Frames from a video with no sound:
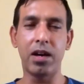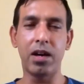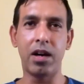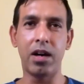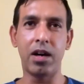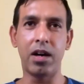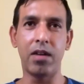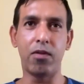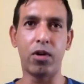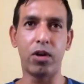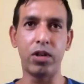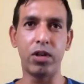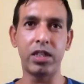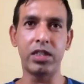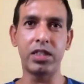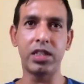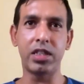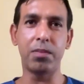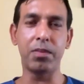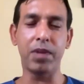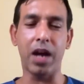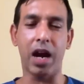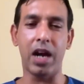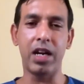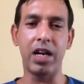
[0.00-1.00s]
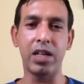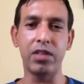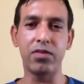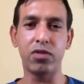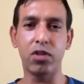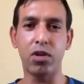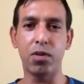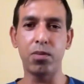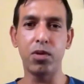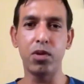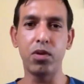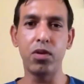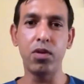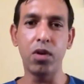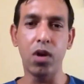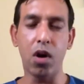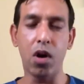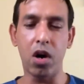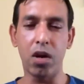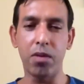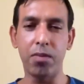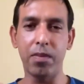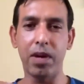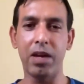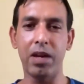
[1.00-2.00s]
wanted some guidance from you
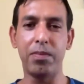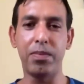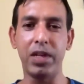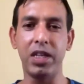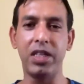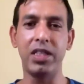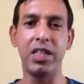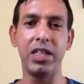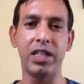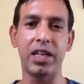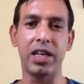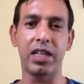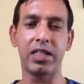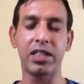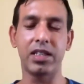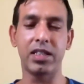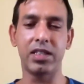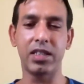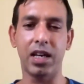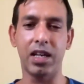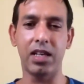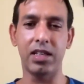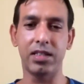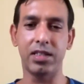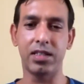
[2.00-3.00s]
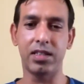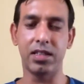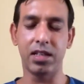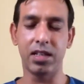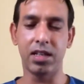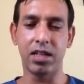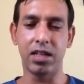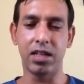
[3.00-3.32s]
on my breathing exercise.